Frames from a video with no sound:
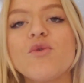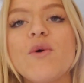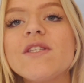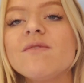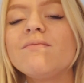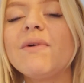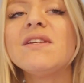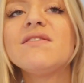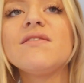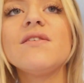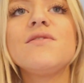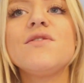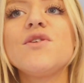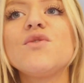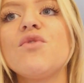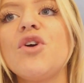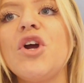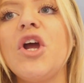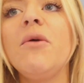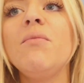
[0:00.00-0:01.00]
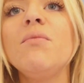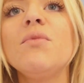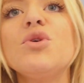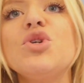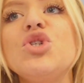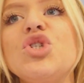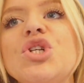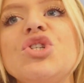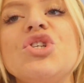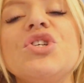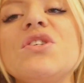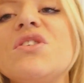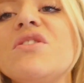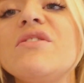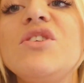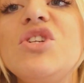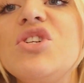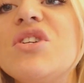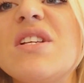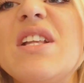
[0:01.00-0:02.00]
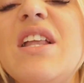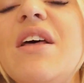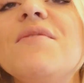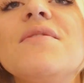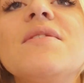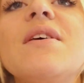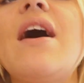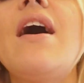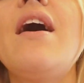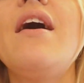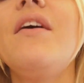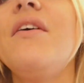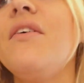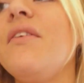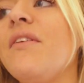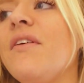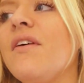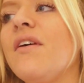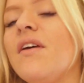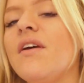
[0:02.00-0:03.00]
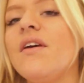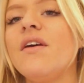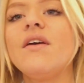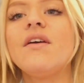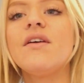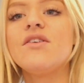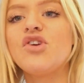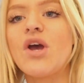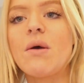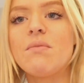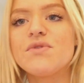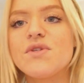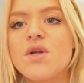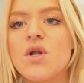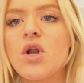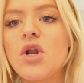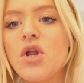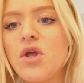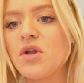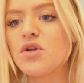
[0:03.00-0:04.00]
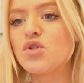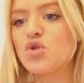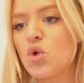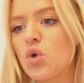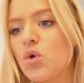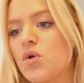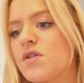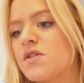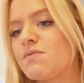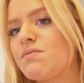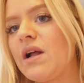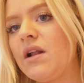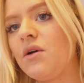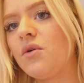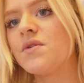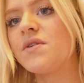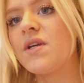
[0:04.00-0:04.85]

always in my sister's room because she just lives there. She absolutely adores my little